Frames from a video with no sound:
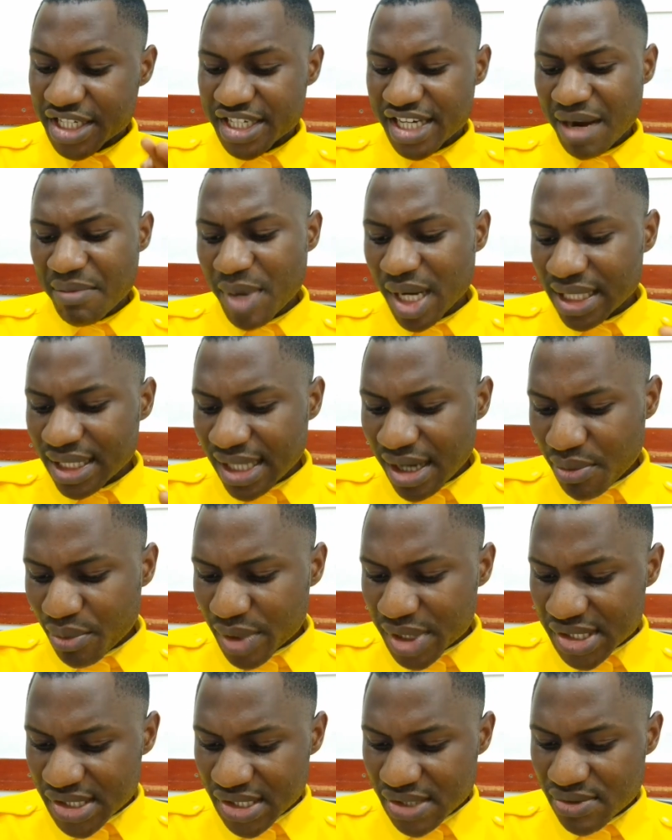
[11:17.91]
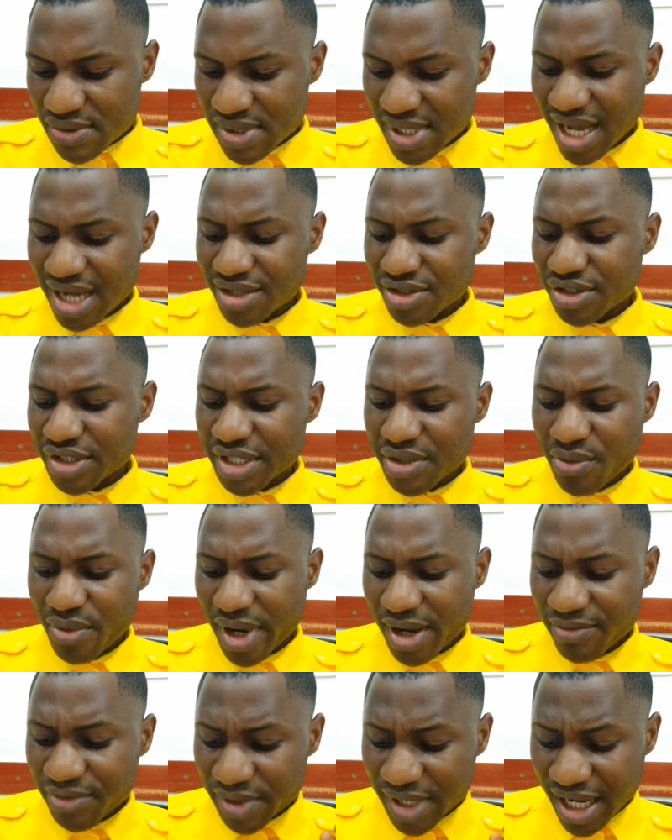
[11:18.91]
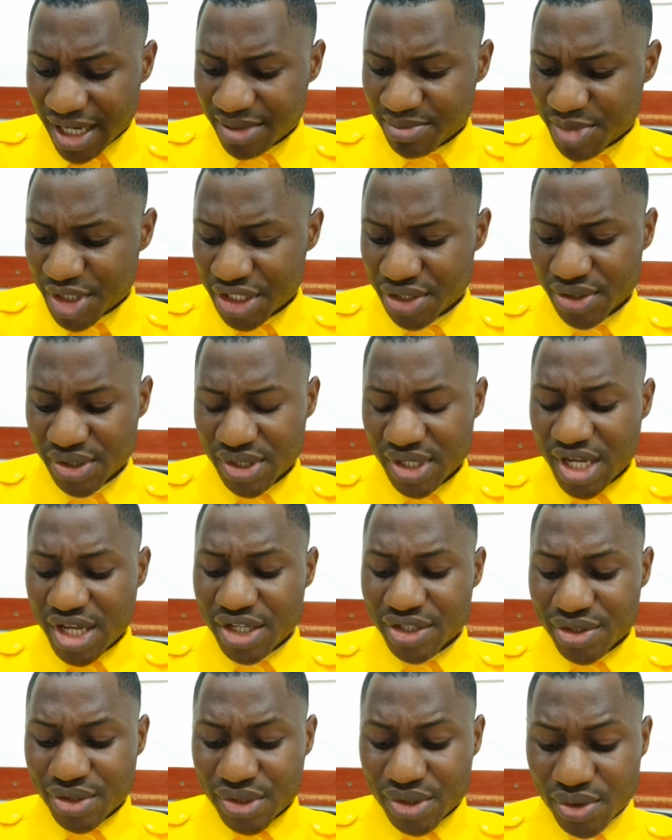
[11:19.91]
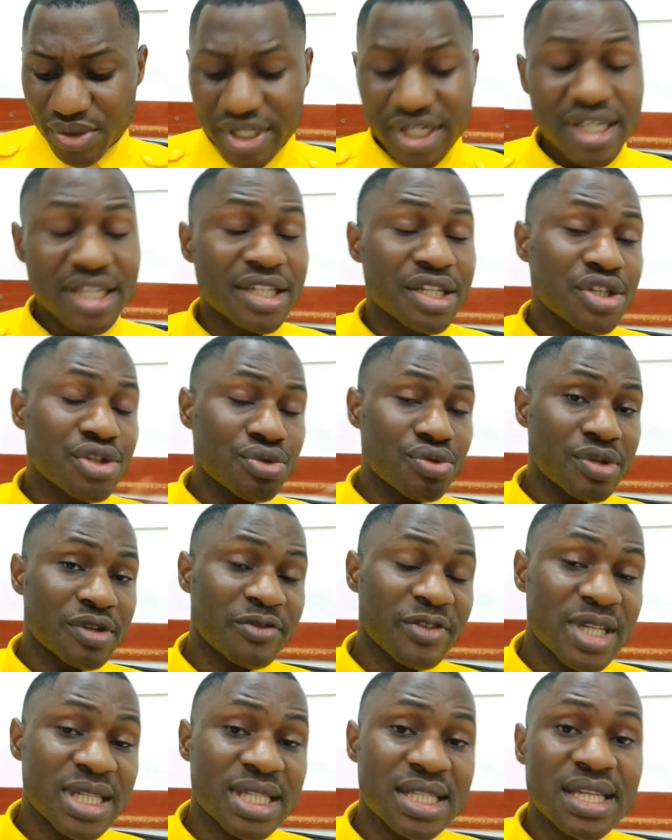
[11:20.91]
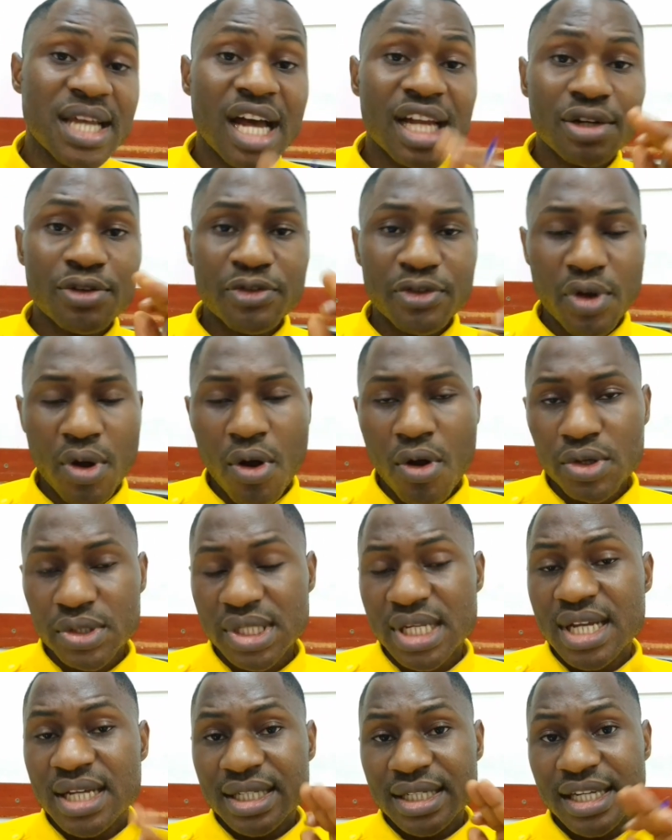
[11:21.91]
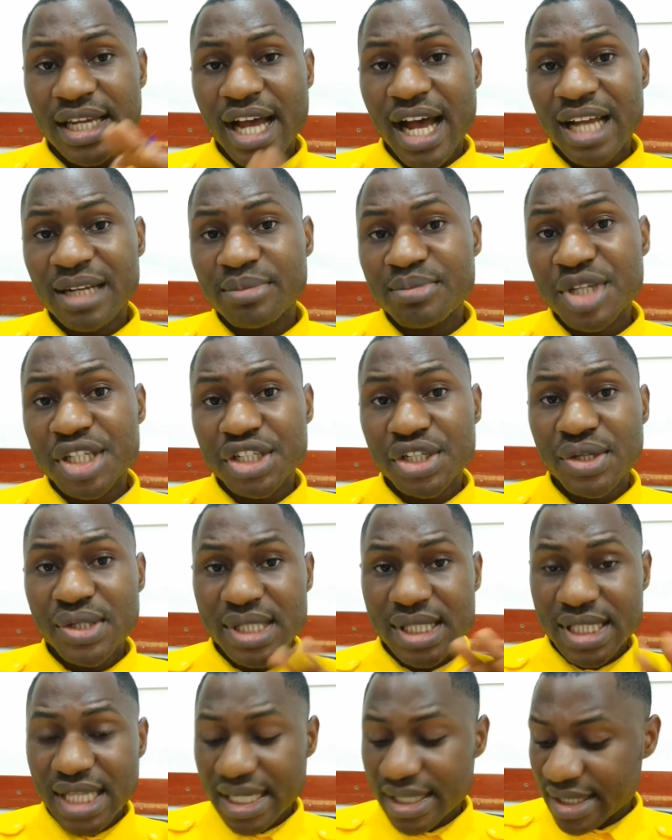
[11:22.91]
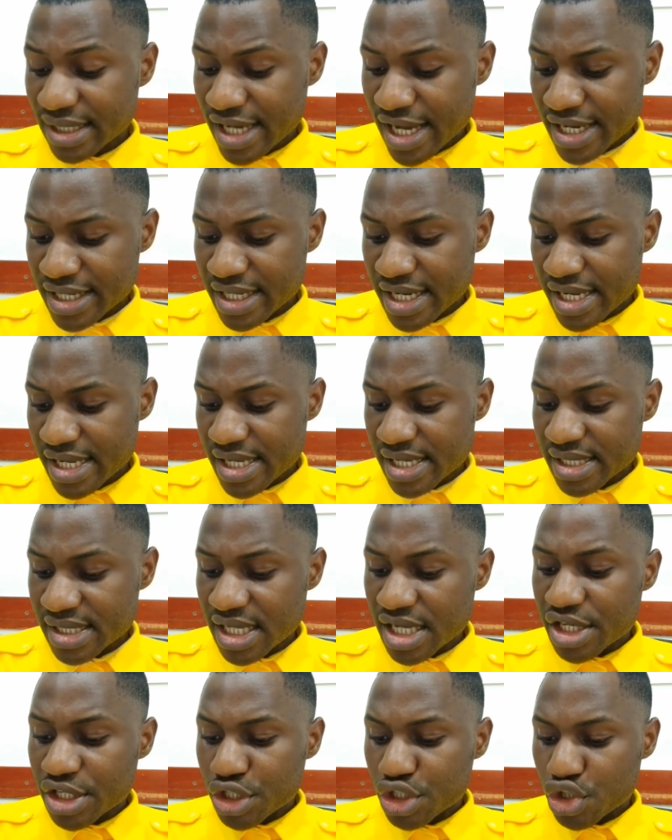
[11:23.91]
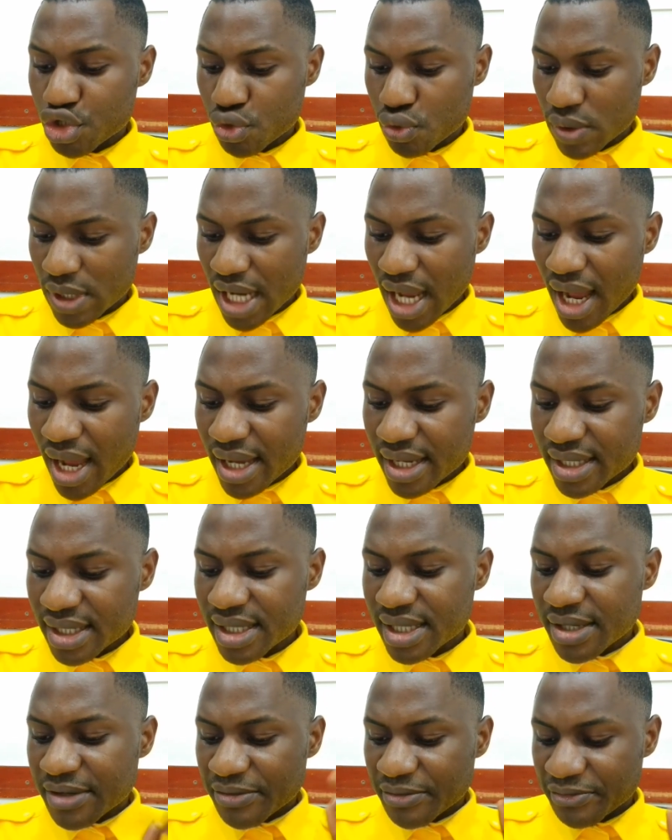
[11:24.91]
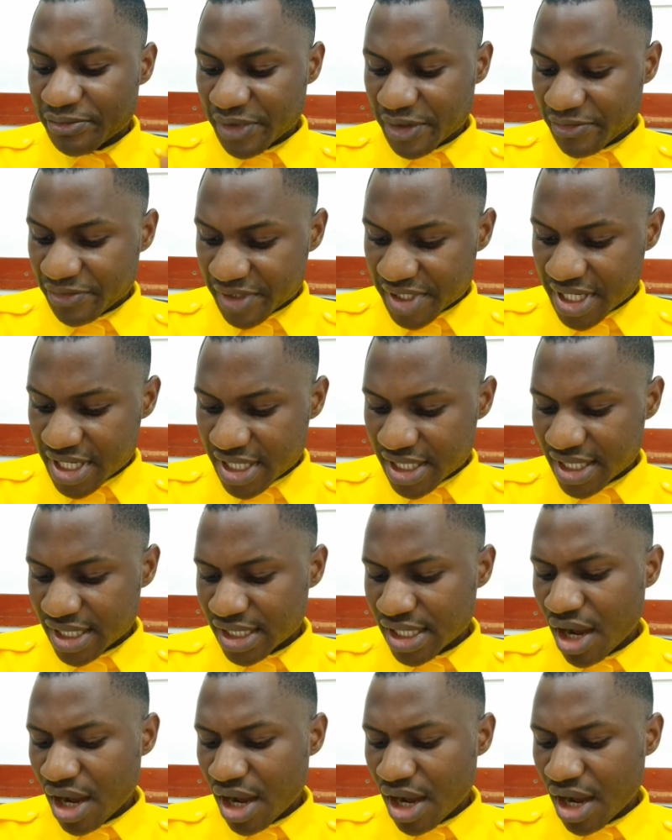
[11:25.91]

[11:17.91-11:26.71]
German language skills are not required for the admissions to study in this university, and of course the admissions deadline is July 15.